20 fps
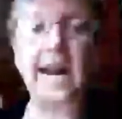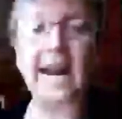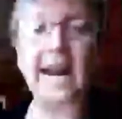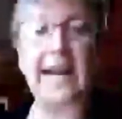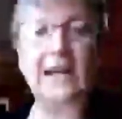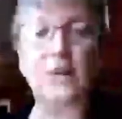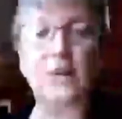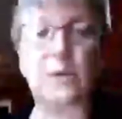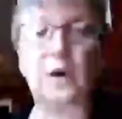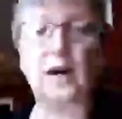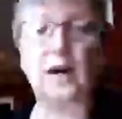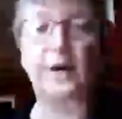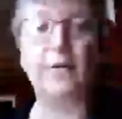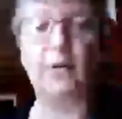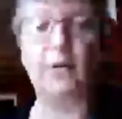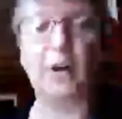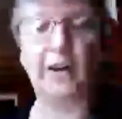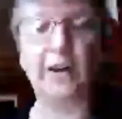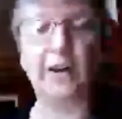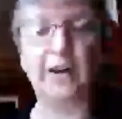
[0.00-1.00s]
handwork I'm
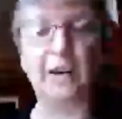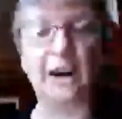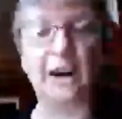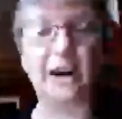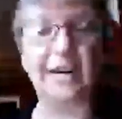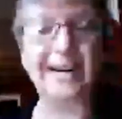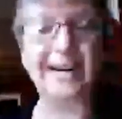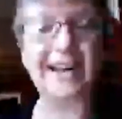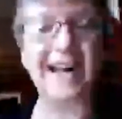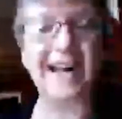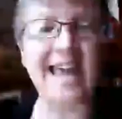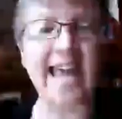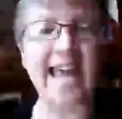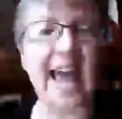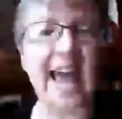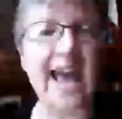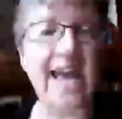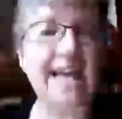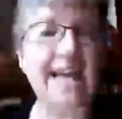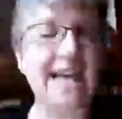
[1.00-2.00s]
working on,
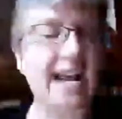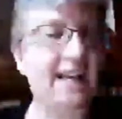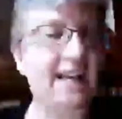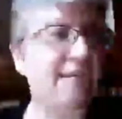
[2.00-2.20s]
and